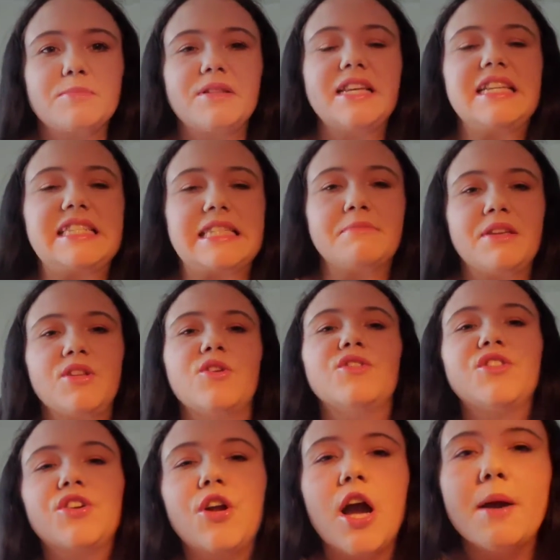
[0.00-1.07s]
please let me know in
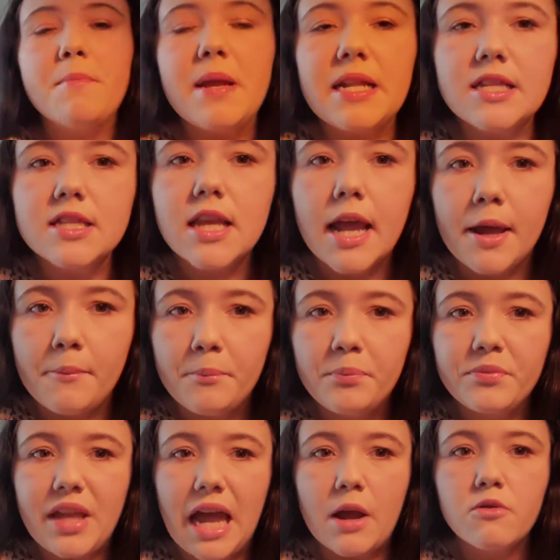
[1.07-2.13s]
the comments, and
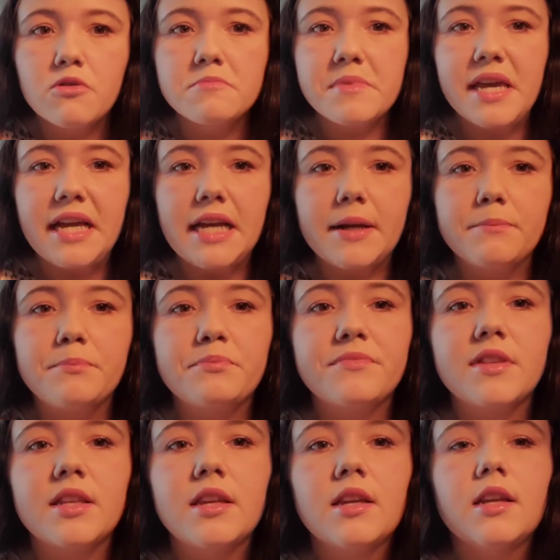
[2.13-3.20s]

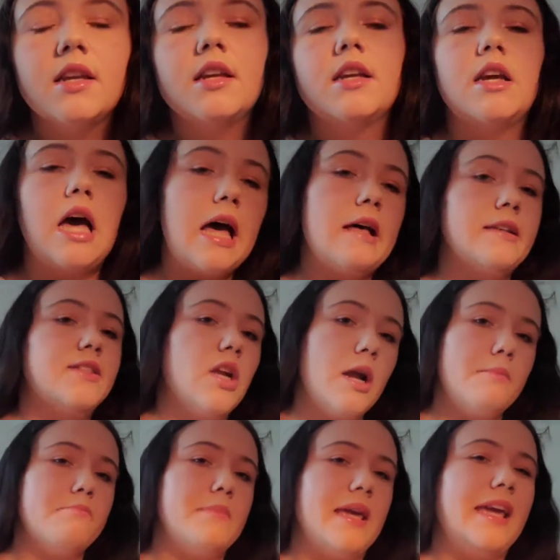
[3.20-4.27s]
I'll
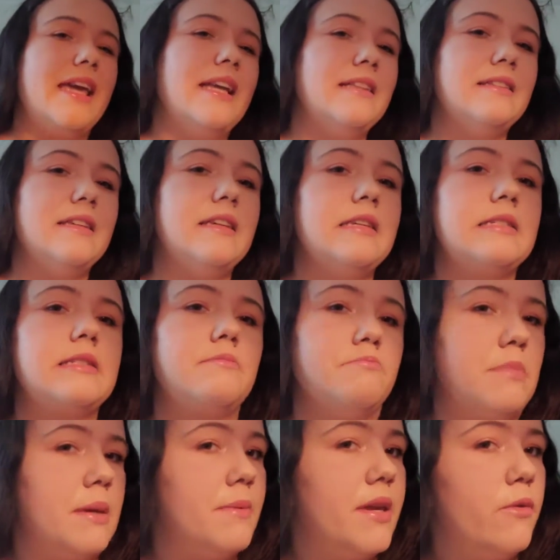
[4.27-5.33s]
start making these
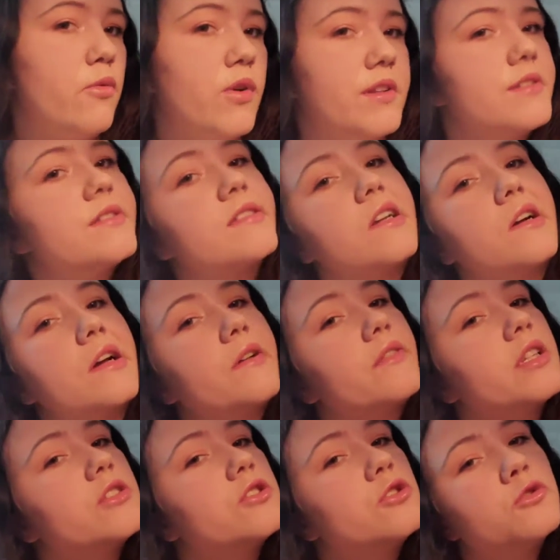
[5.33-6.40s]
maybe once
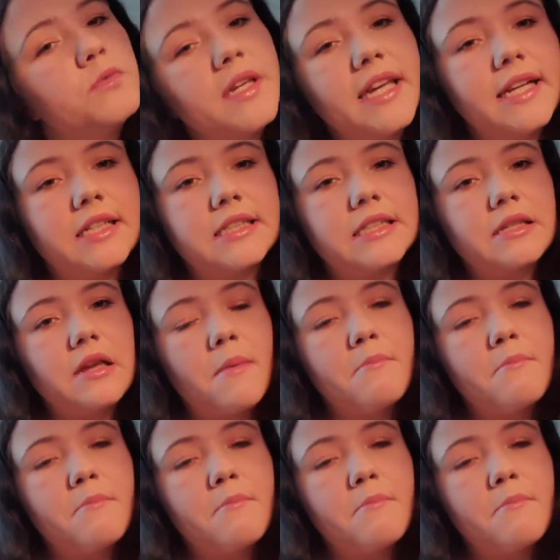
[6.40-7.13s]
every 2 weeks.